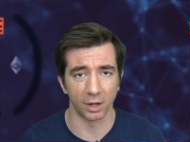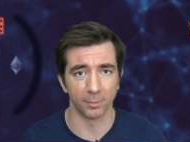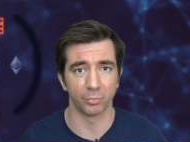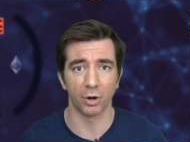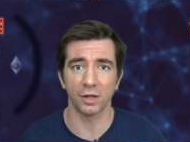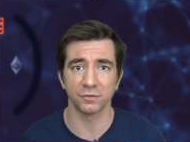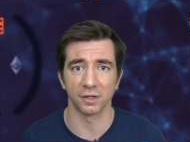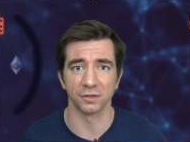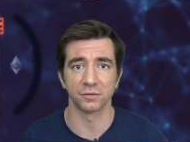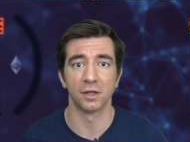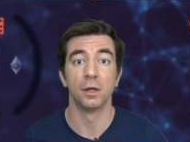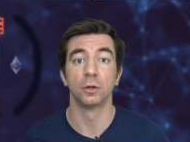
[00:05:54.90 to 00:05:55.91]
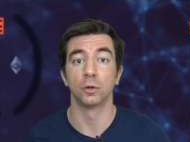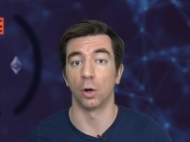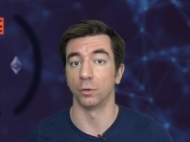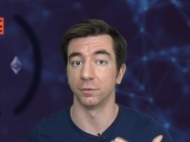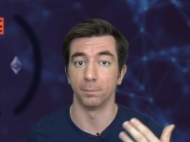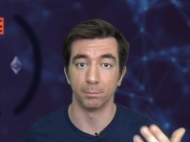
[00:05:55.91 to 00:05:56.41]
process
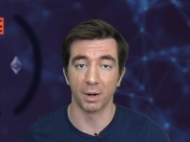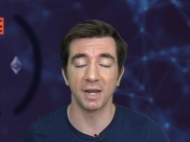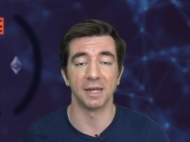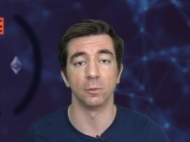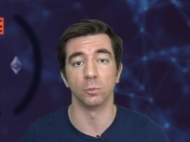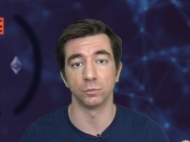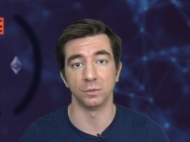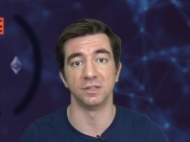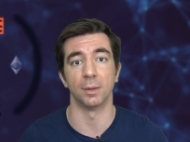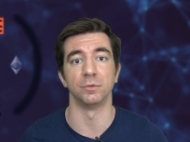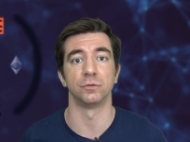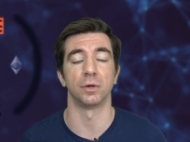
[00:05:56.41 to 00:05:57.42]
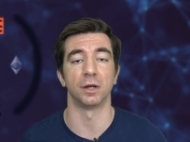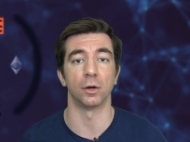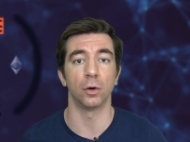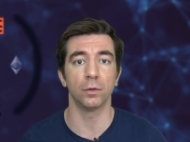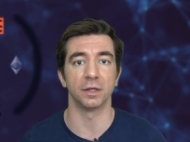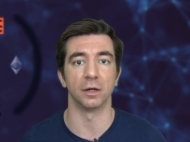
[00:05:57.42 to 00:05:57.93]
called mining, which we demonstrated
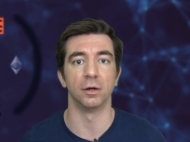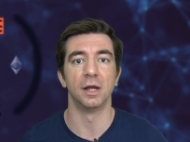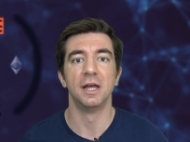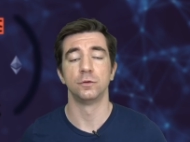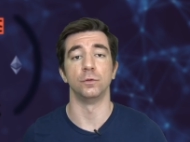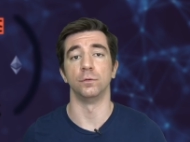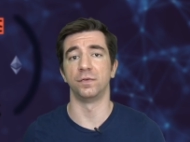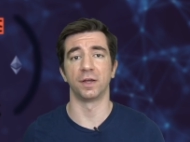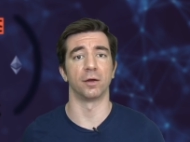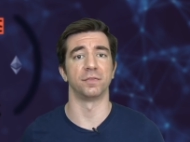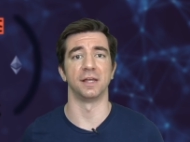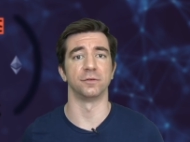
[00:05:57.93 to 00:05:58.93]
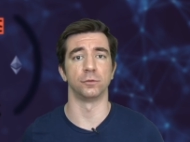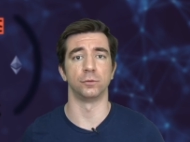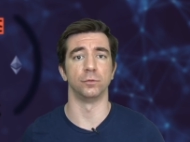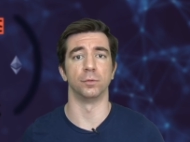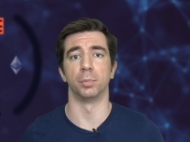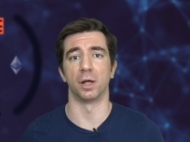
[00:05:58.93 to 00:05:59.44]
earlier, to figure out the answer to
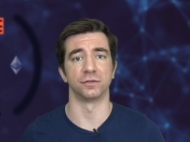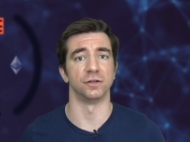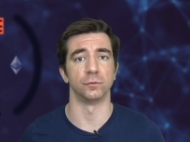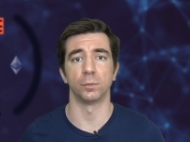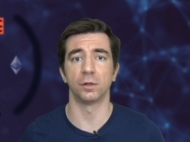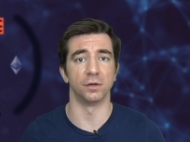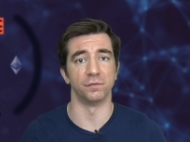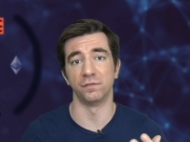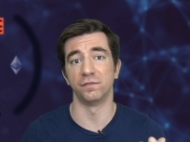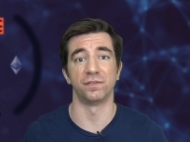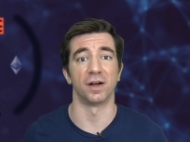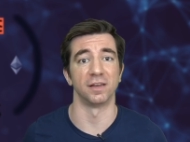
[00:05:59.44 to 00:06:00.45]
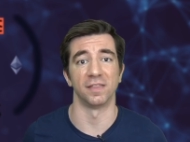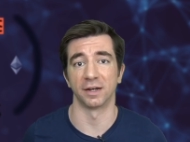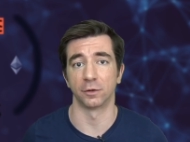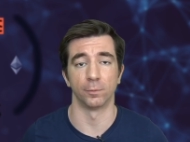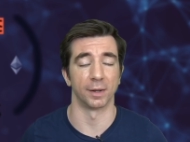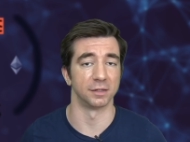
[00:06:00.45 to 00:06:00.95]
the blockchain's riddle of finding that
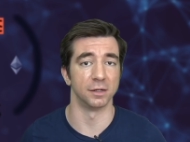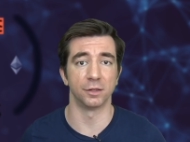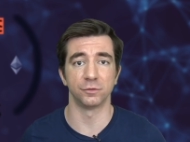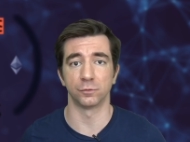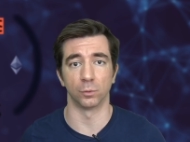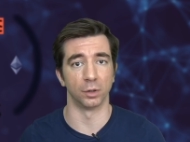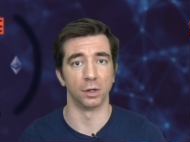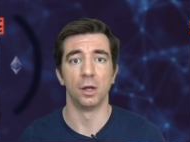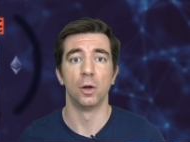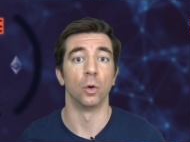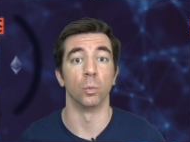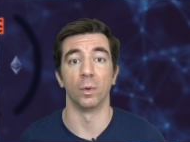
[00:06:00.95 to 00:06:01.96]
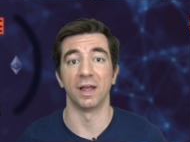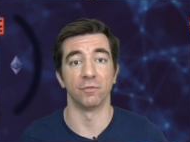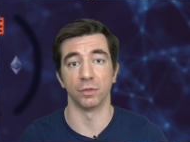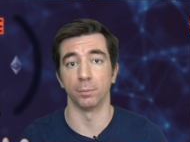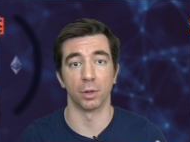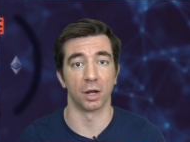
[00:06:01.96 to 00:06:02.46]
correct nonce or whatever
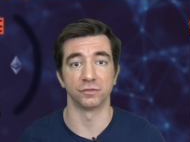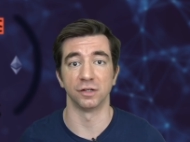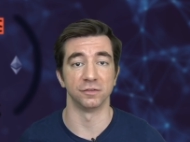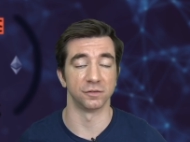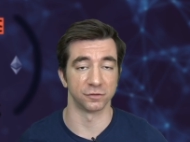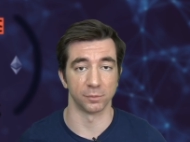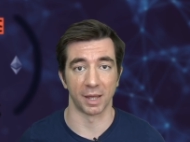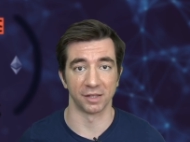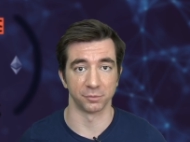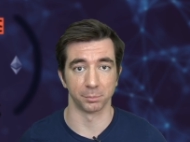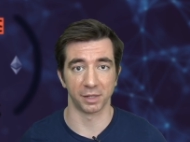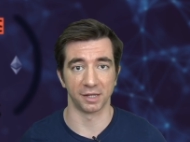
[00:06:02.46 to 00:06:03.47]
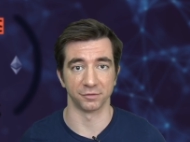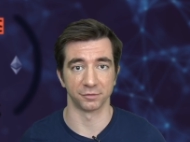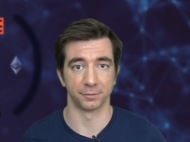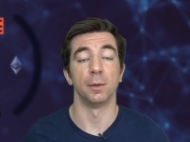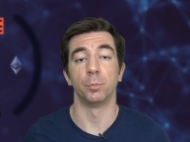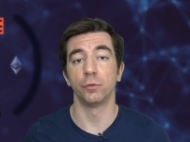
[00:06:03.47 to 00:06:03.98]
the blockchain system has in place.
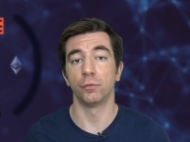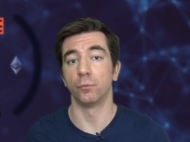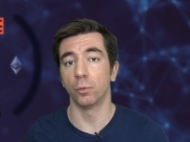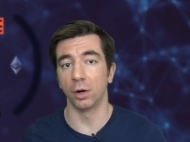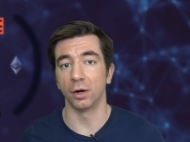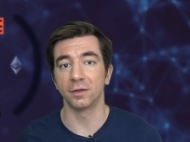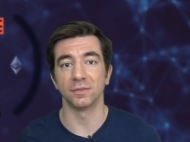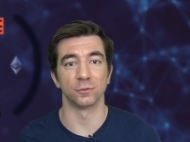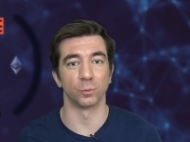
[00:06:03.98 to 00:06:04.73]
In proof of work, this